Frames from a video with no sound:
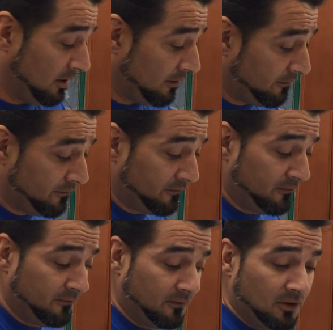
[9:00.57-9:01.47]
if
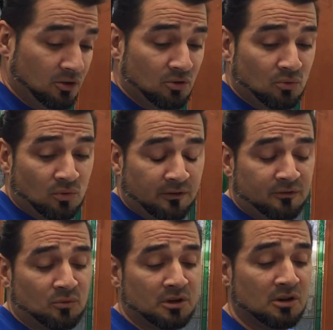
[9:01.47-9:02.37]
you
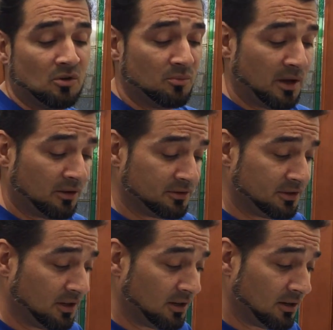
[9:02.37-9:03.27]
want to know
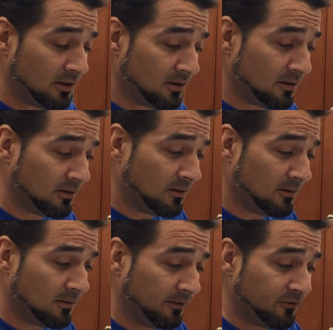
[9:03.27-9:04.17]
about
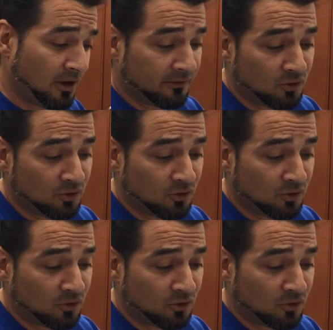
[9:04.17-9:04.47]
if you